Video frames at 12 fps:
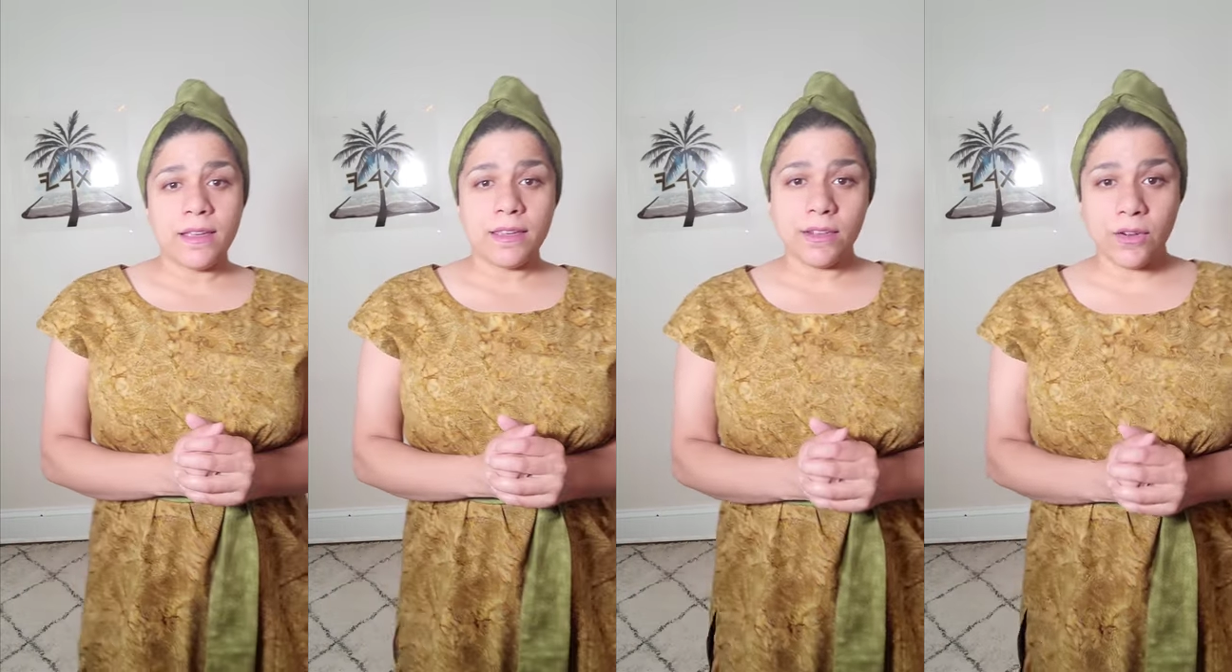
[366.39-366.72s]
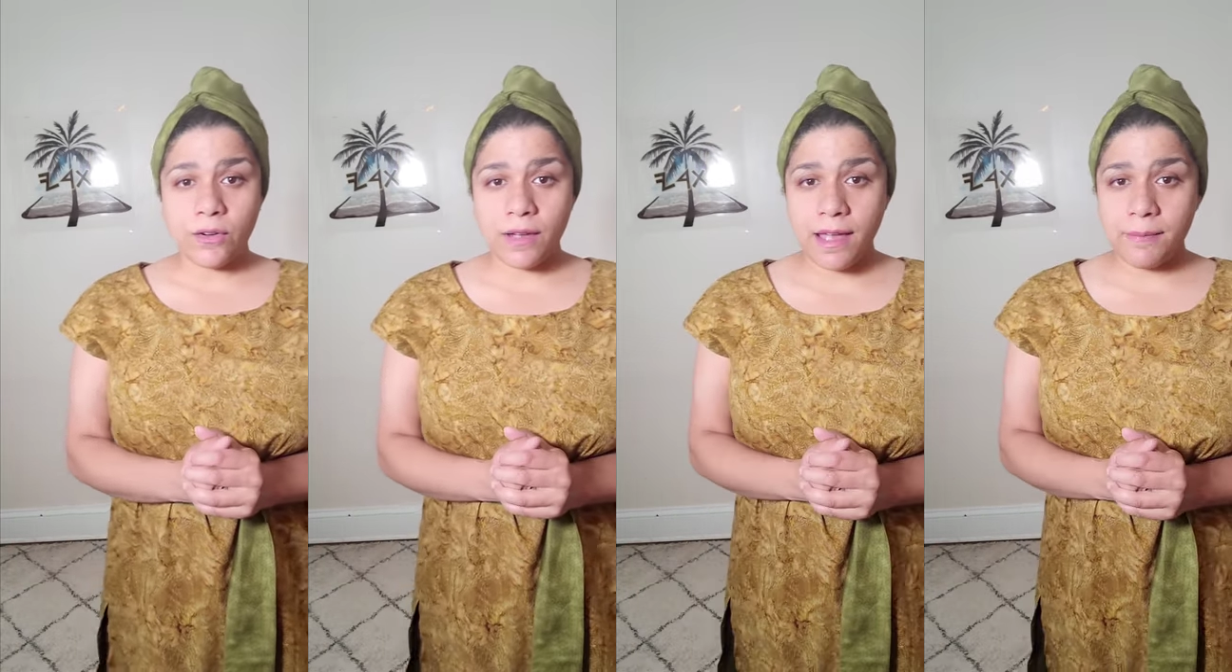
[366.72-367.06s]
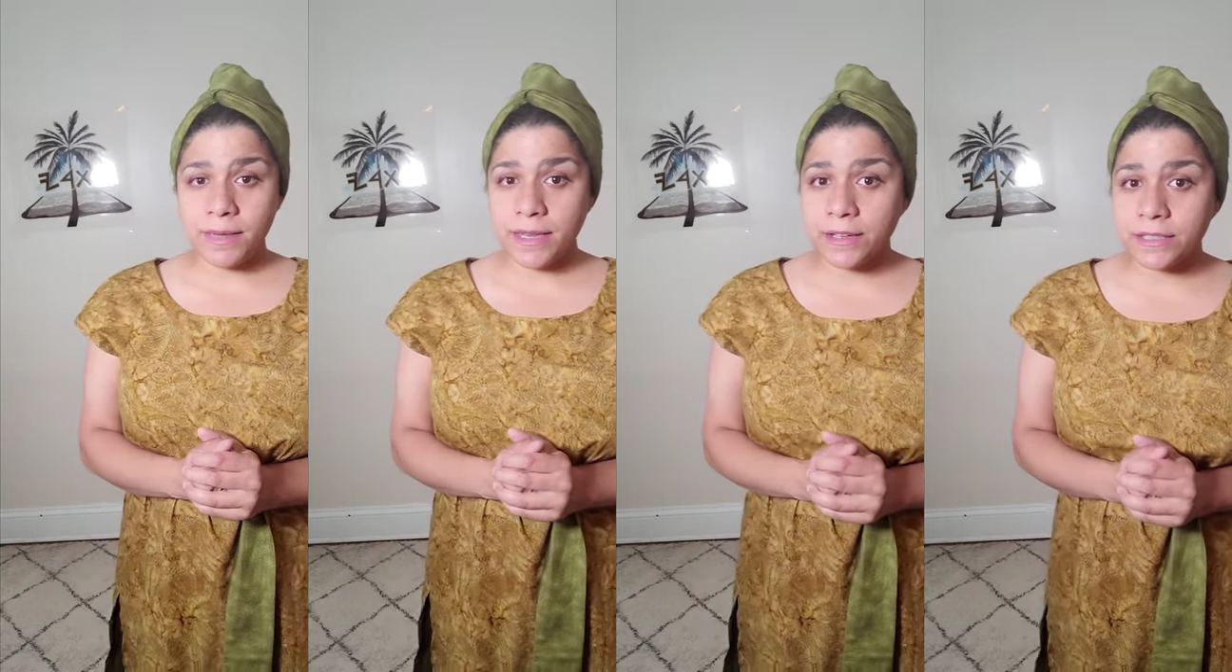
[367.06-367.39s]
You know,
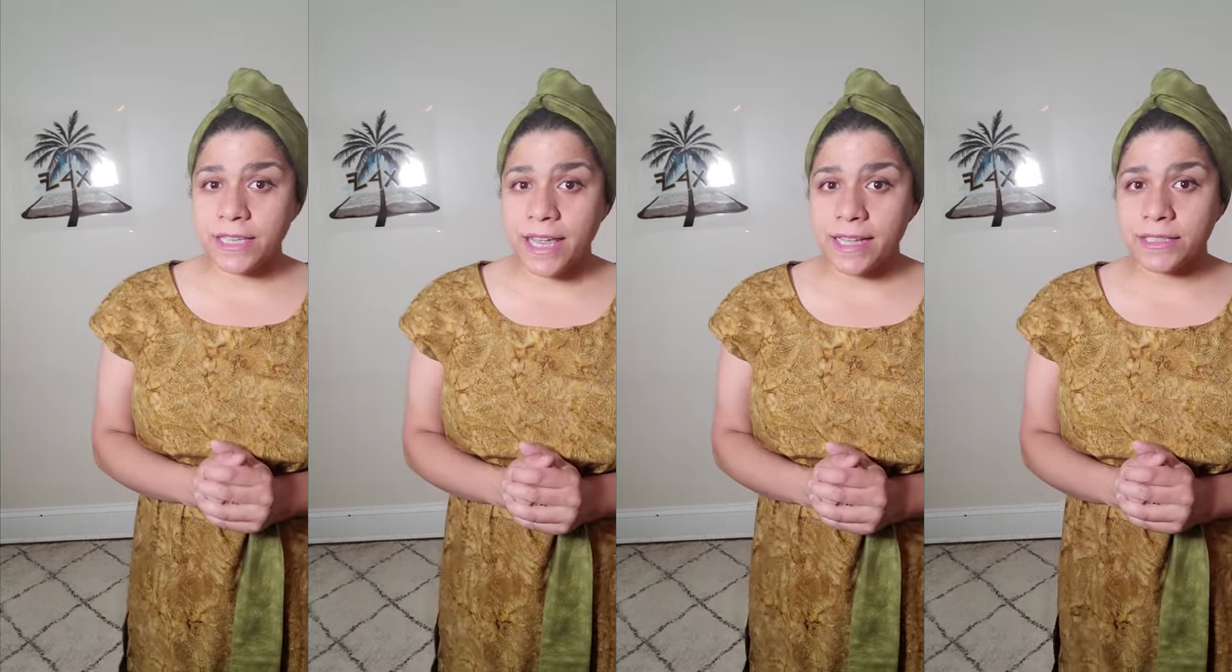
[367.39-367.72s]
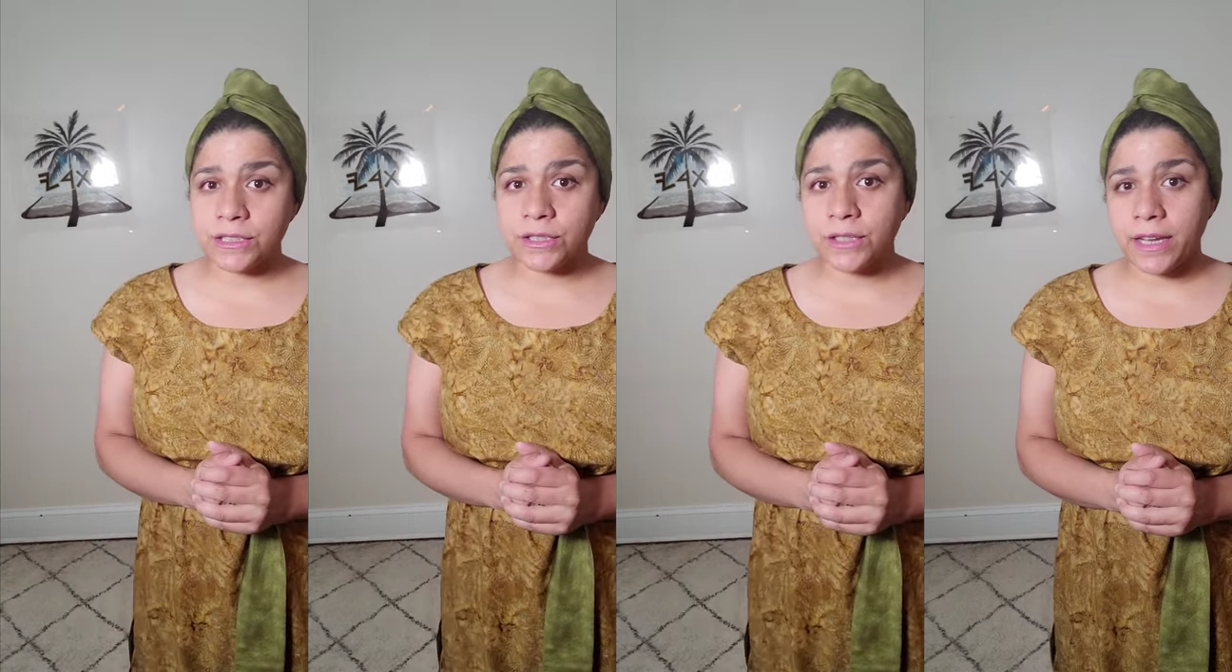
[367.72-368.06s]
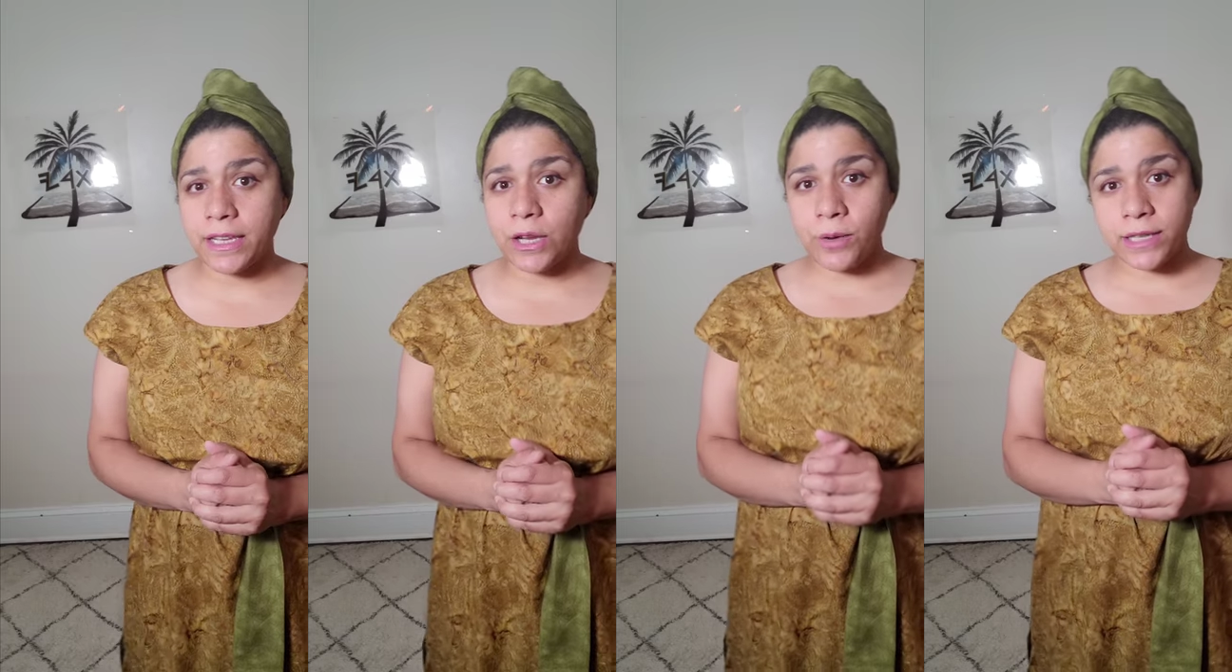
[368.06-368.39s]
I'm here to answer
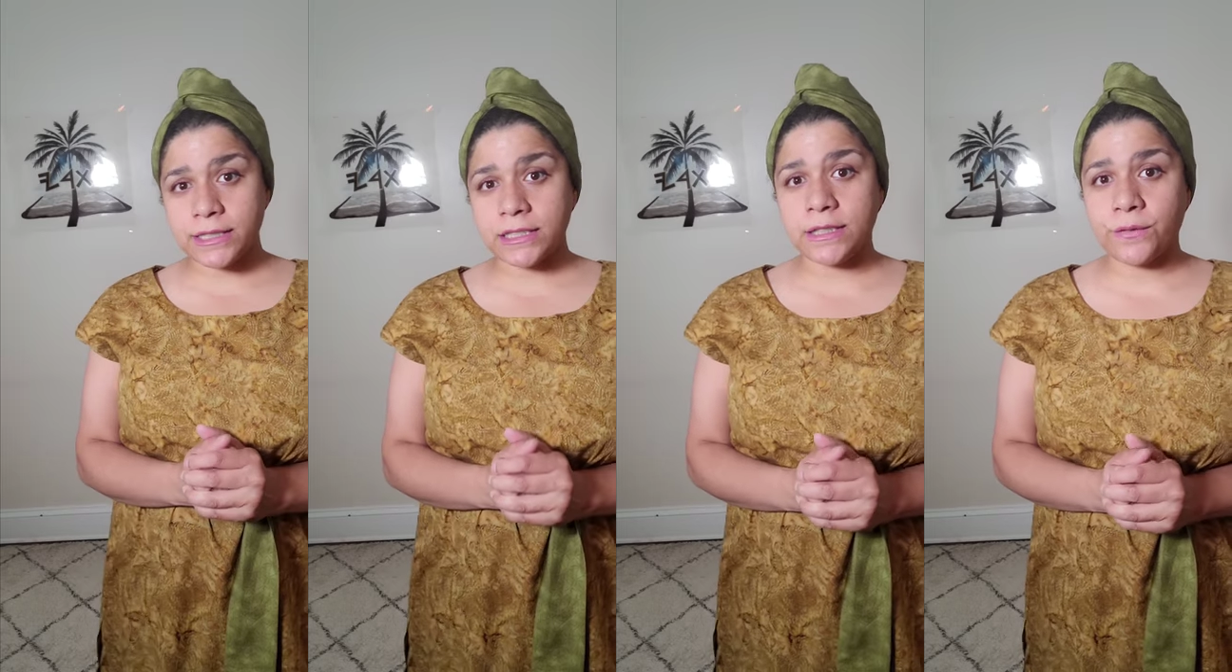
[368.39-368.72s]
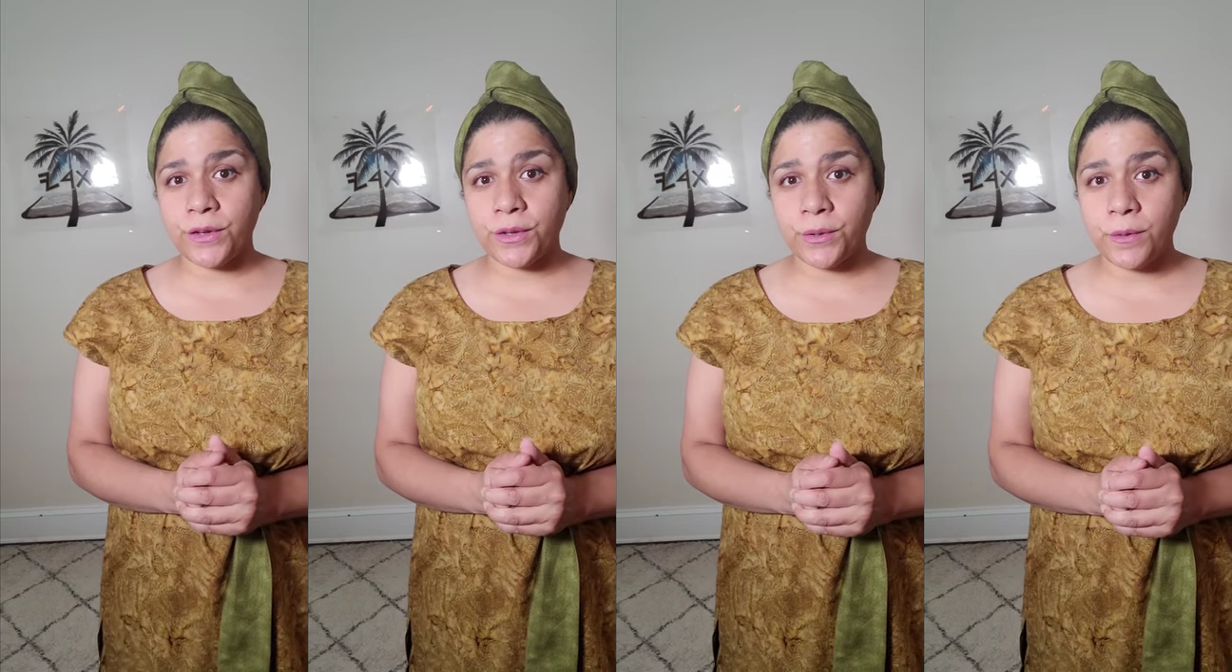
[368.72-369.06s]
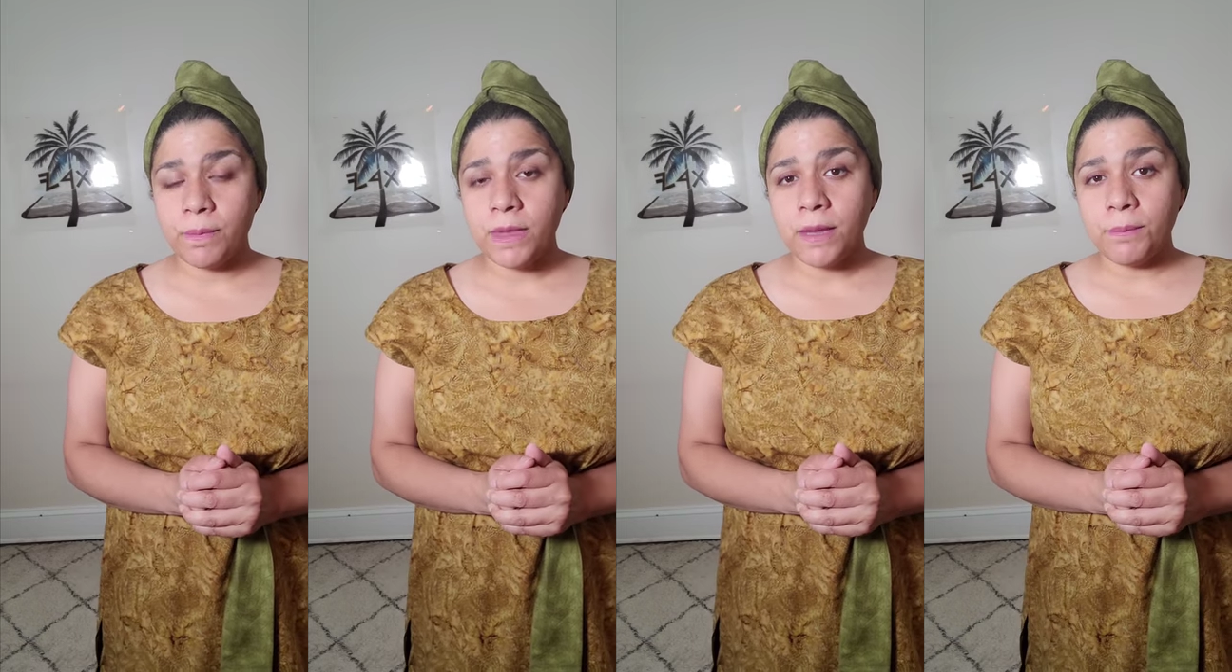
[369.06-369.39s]
any questions for you